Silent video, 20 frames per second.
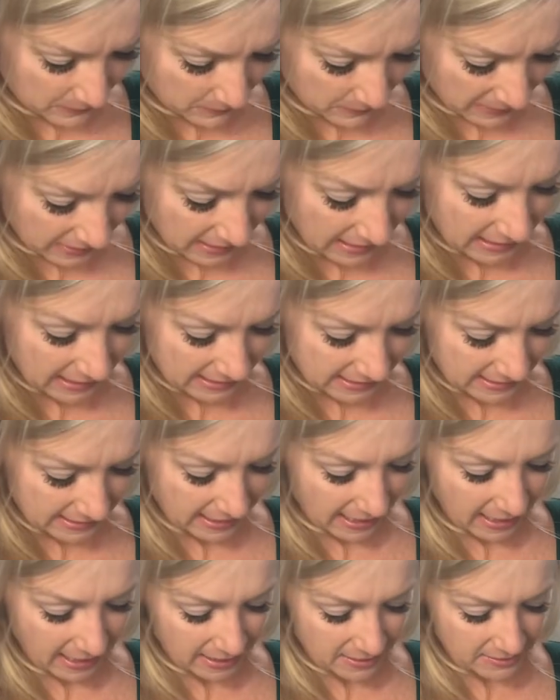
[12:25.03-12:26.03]
he gets
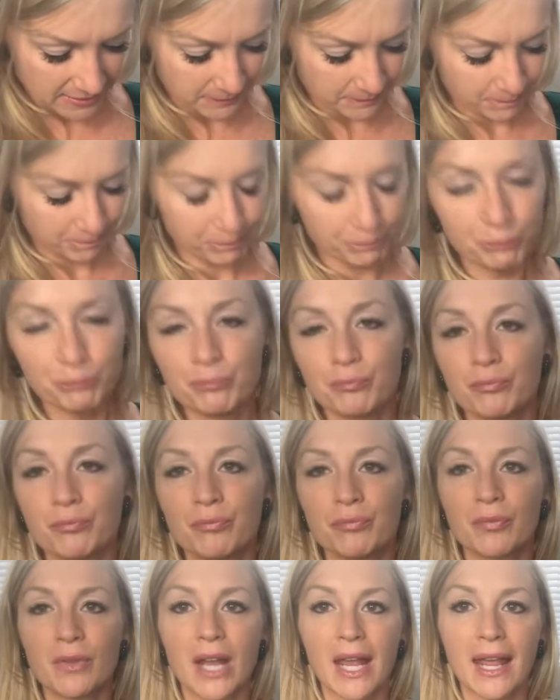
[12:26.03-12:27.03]
that.
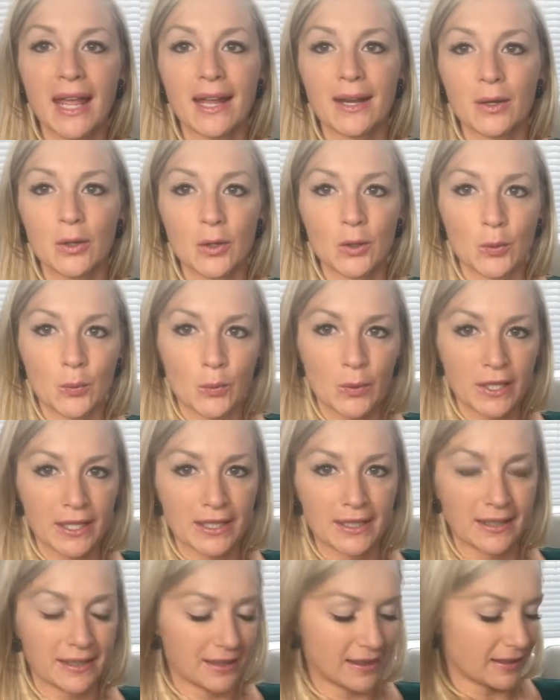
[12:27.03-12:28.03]
And
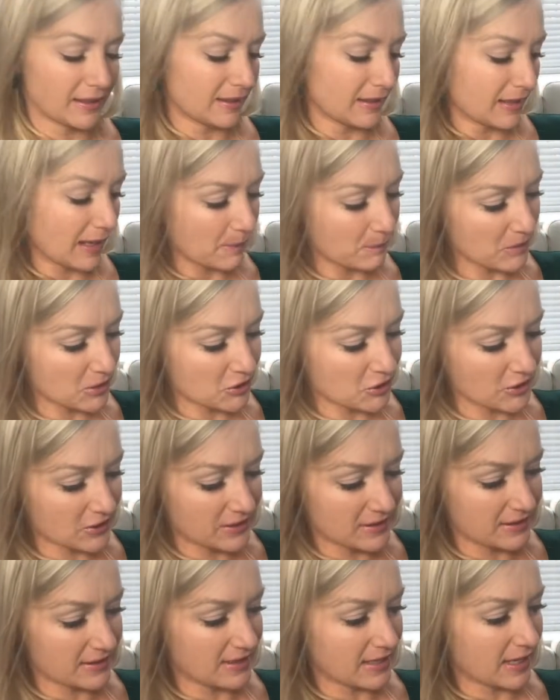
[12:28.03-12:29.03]
when I
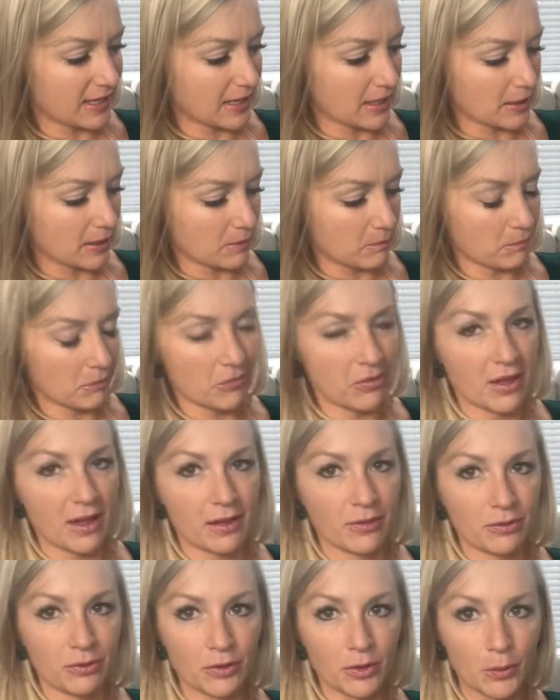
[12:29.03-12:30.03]
mentioned to him
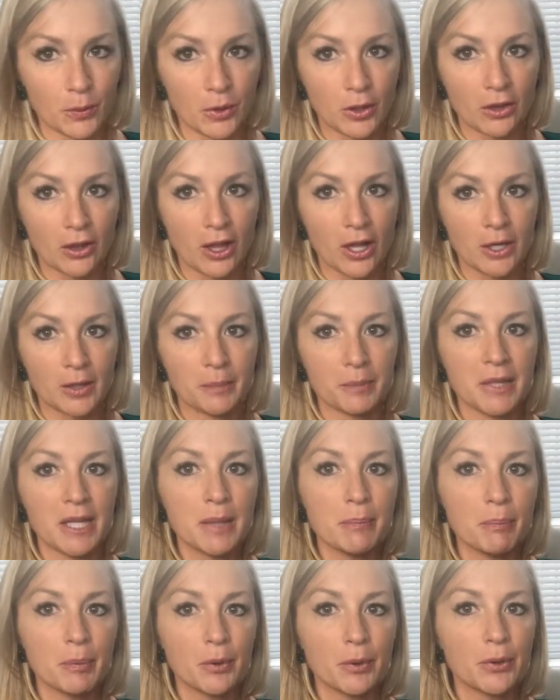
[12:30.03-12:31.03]
that there were a lot of
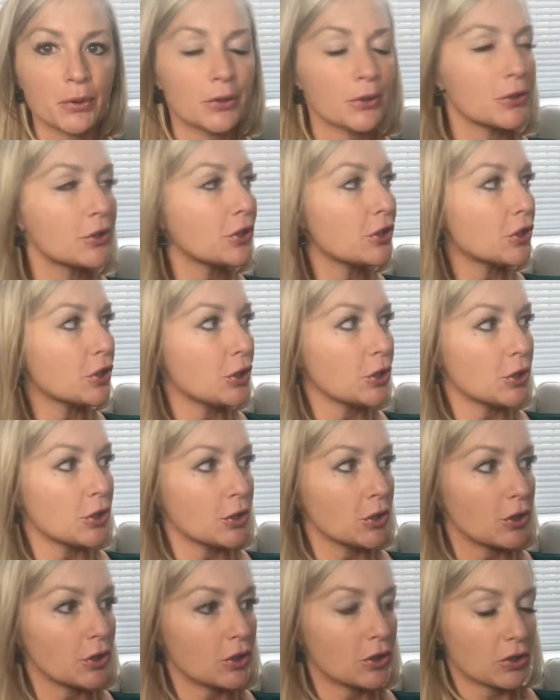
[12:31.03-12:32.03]
people
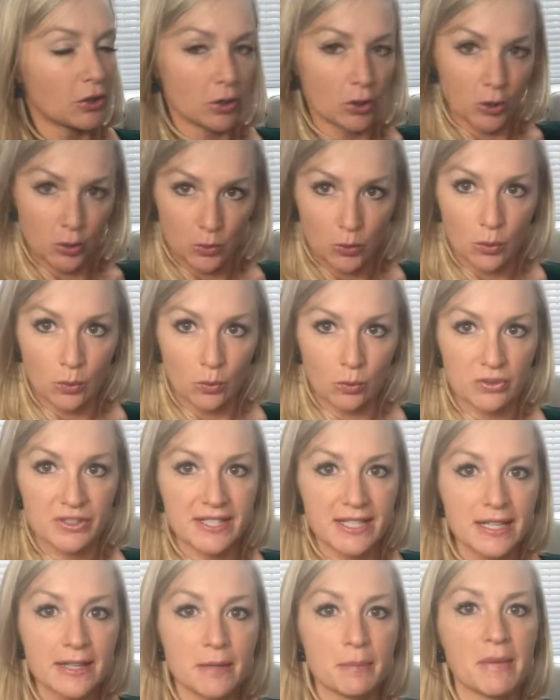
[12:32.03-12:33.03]
who
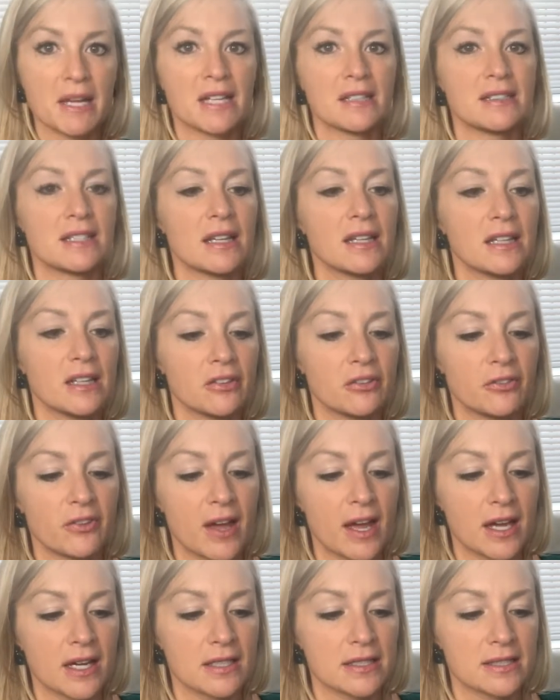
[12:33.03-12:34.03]
see the Mandela
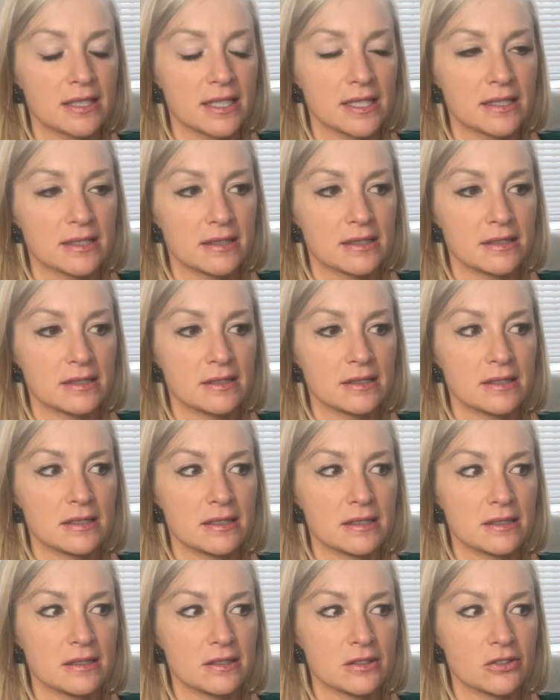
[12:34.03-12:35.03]
effect, and
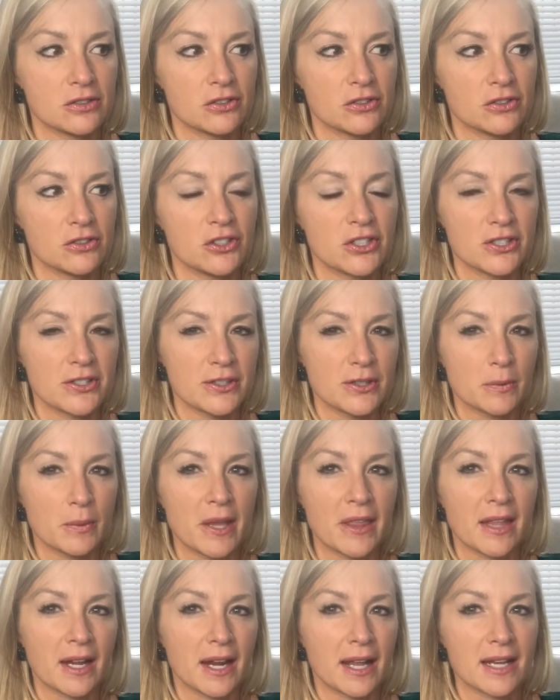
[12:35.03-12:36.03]
just the way
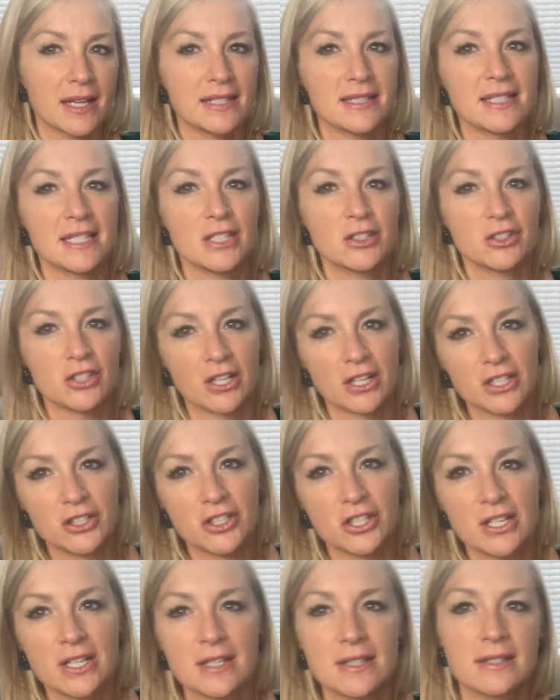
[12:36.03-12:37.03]
that I can see Chuck E.
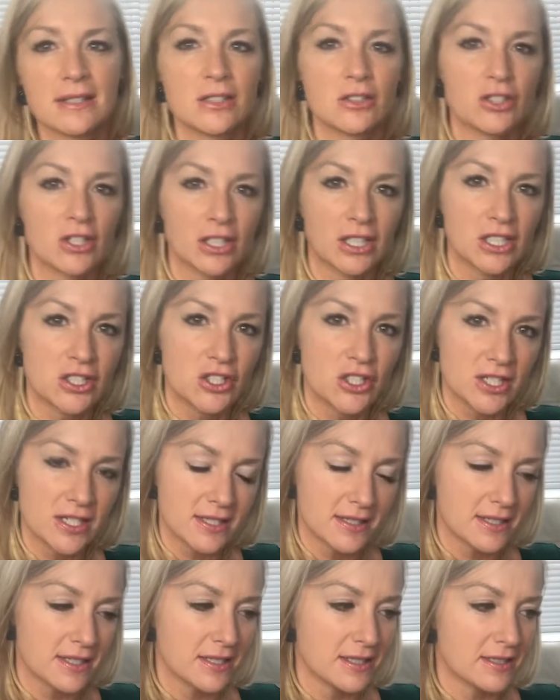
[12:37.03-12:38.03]
Cheese and Chuck E.
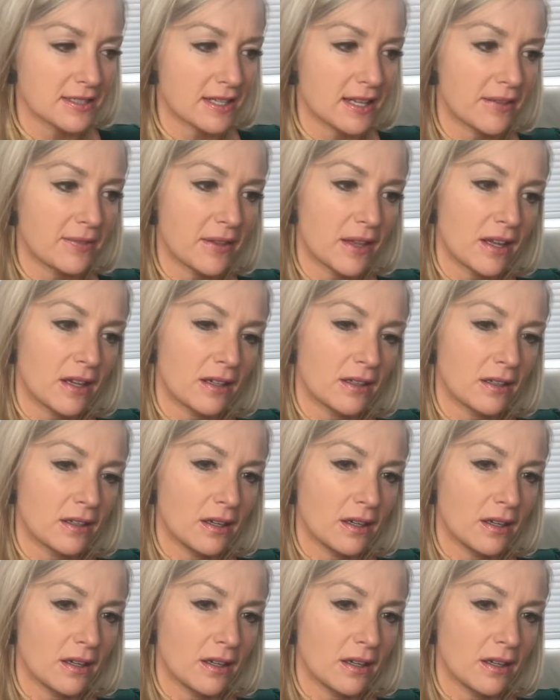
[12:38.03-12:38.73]
Cheese's, and then